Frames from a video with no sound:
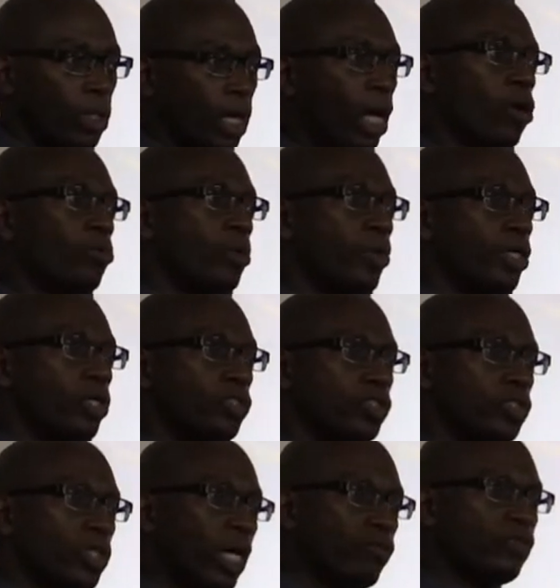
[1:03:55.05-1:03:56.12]
And remember,
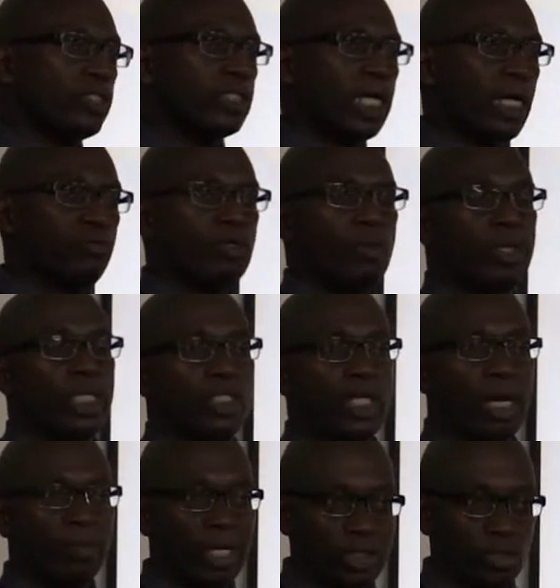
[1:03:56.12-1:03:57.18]
you have to start from
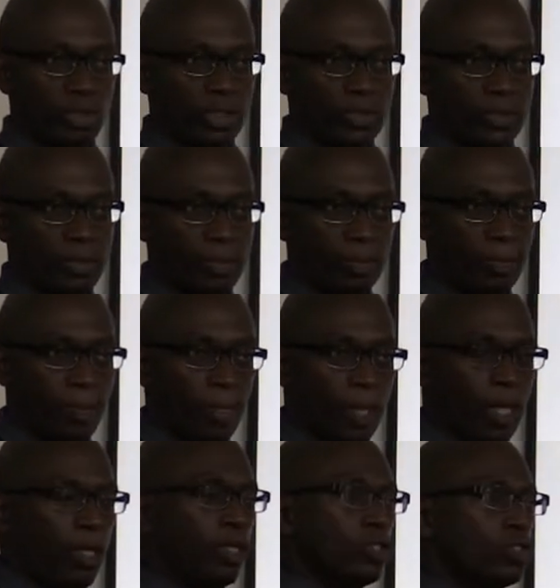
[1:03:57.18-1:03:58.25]
HR metrics.
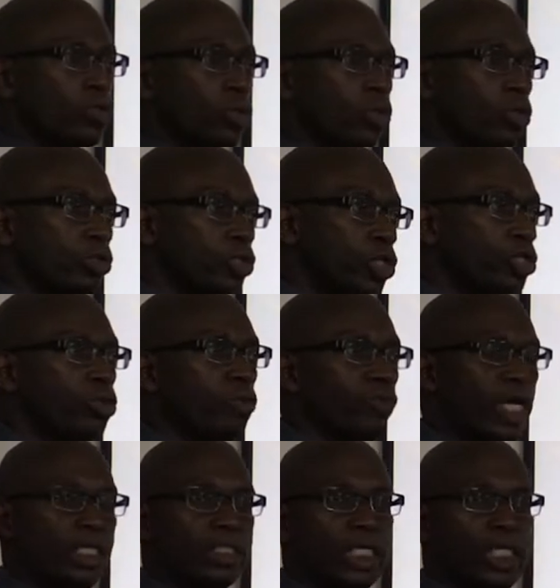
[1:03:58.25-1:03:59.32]
So turnover
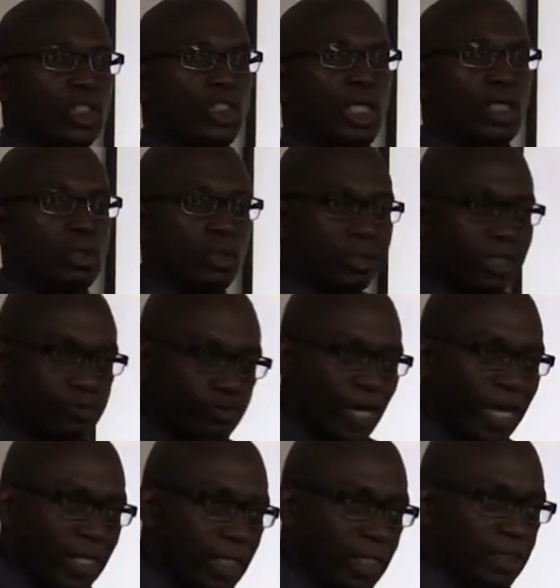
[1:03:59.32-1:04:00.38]
intention,
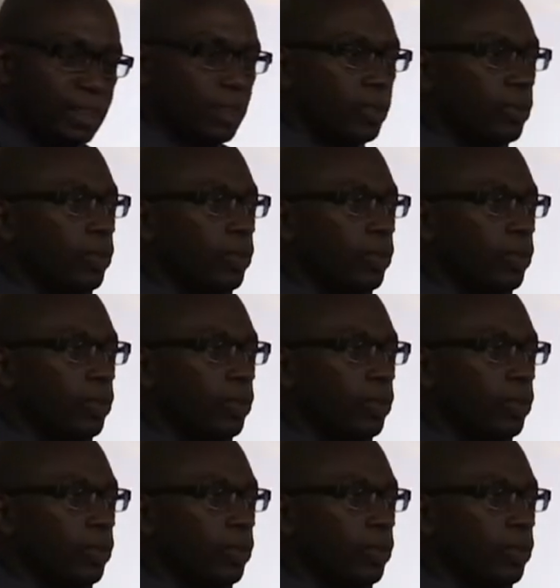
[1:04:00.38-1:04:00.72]
define it.